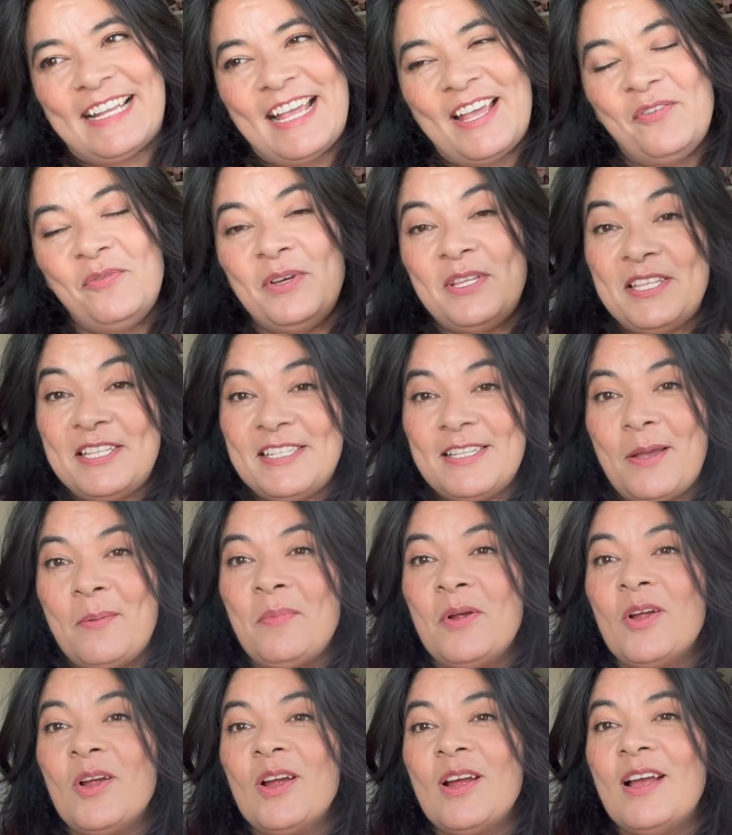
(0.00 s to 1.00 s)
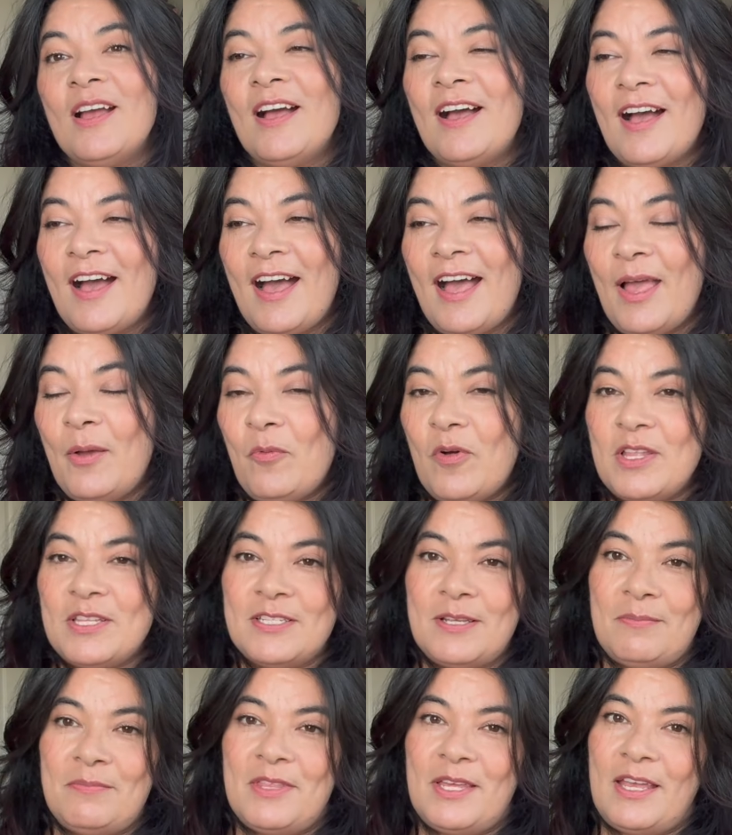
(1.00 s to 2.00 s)
with summer, I want
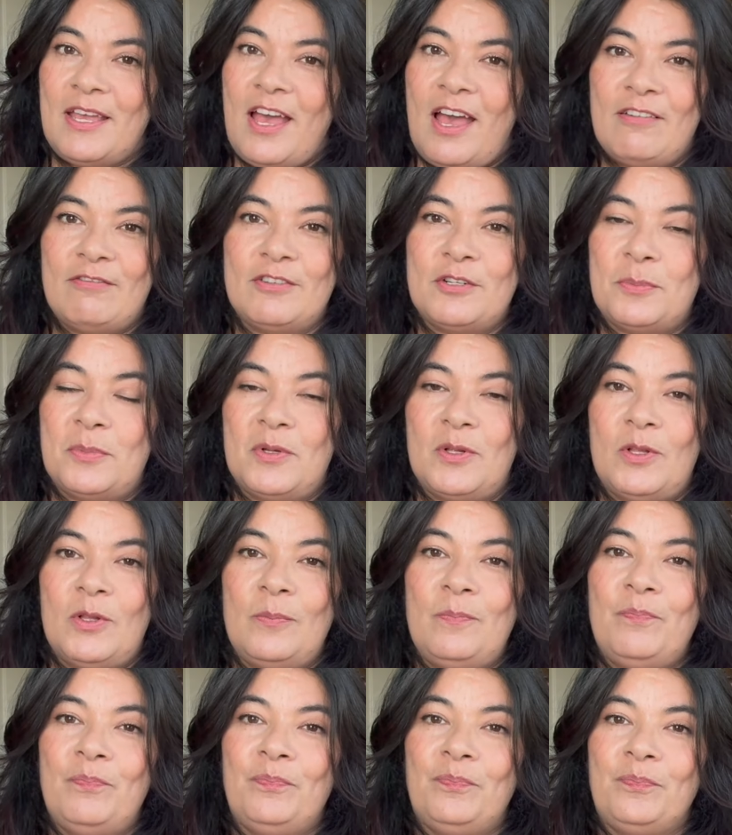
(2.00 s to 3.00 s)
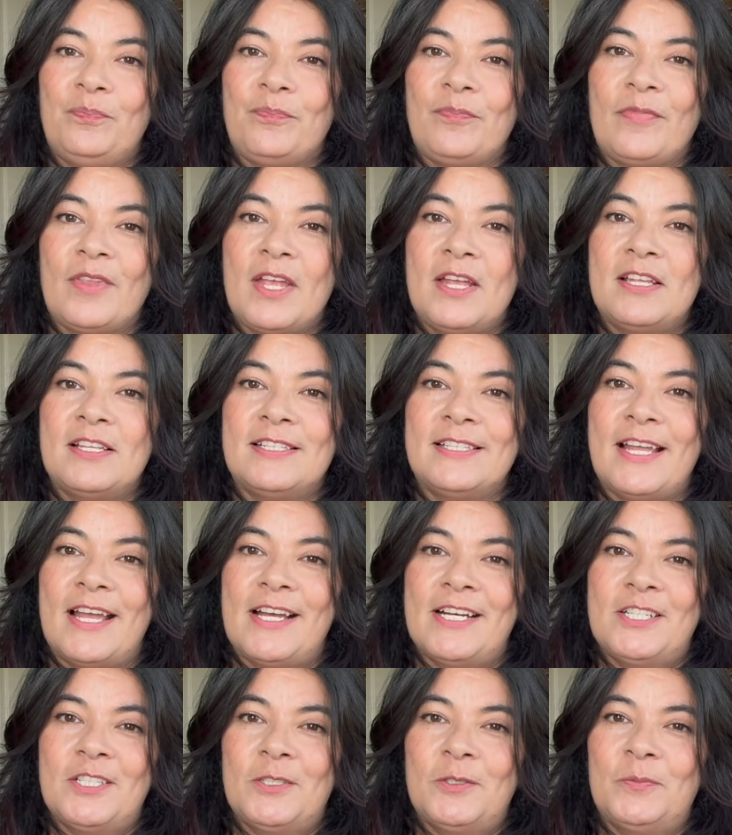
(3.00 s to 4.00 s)
something comfortable.
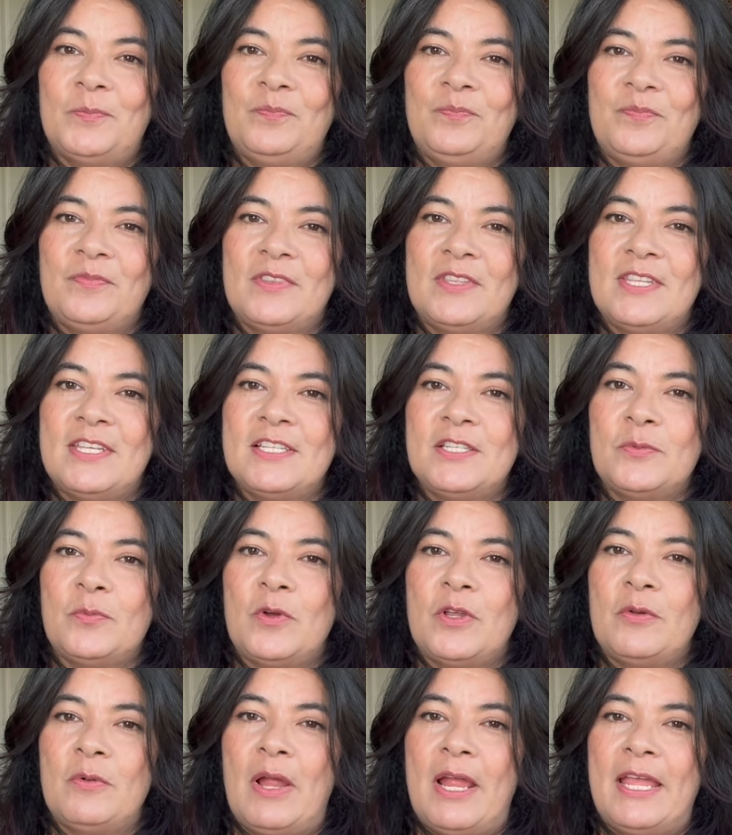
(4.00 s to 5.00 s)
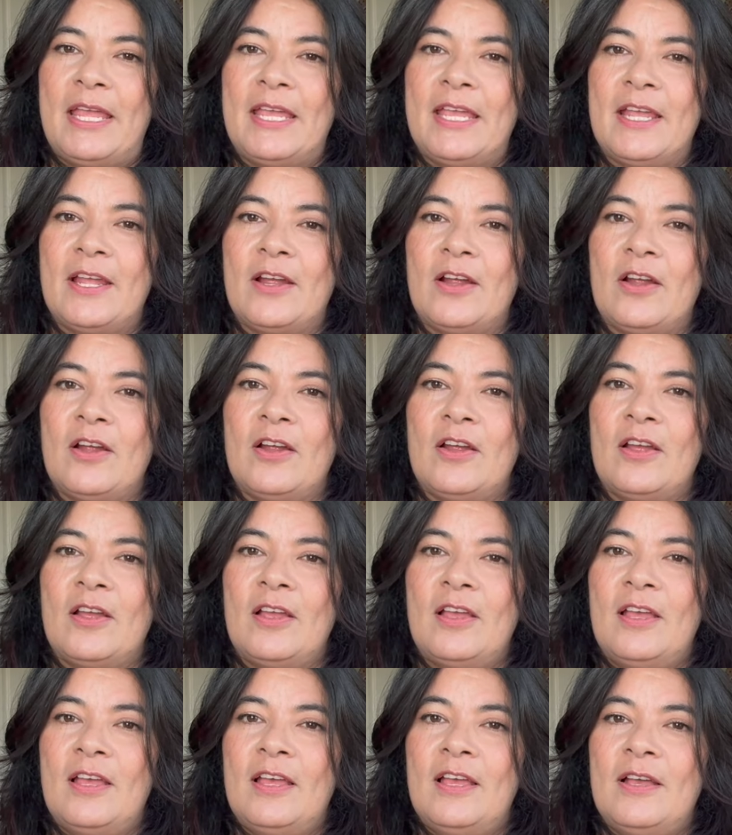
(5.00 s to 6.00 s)
So this one right here
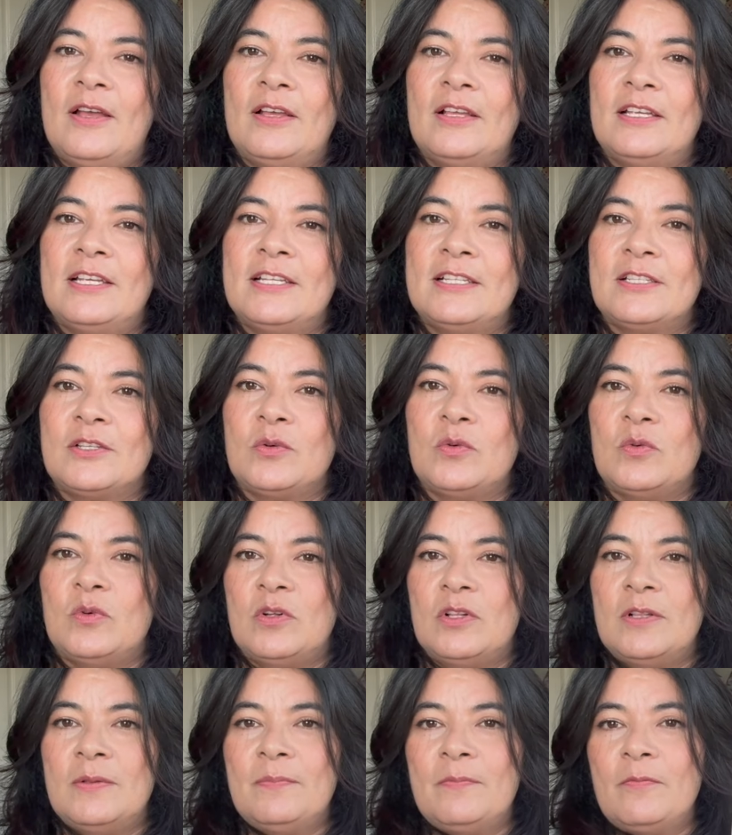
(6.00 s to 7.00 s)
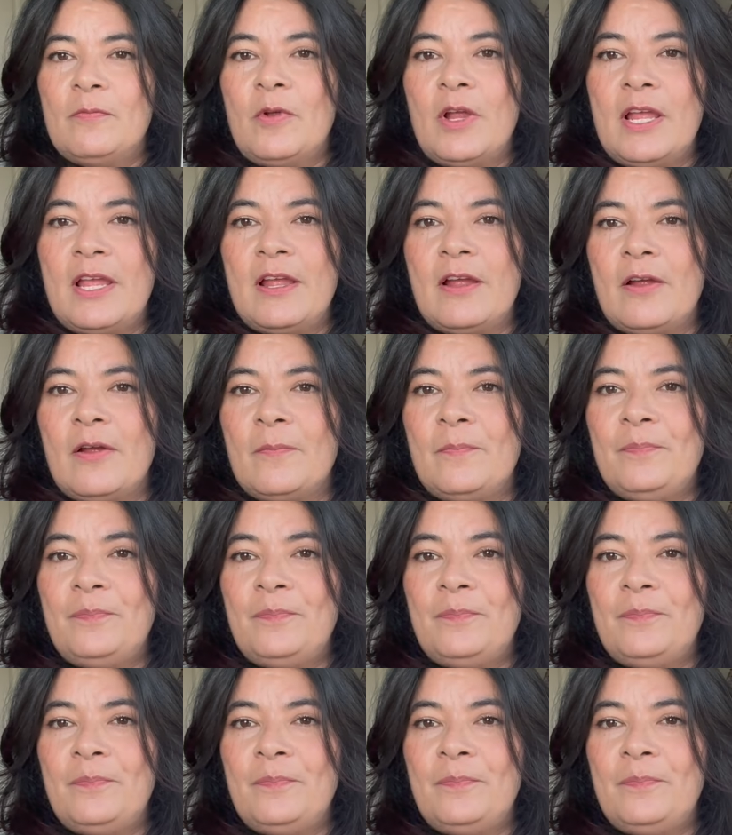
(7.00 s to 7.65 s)
is cool right here.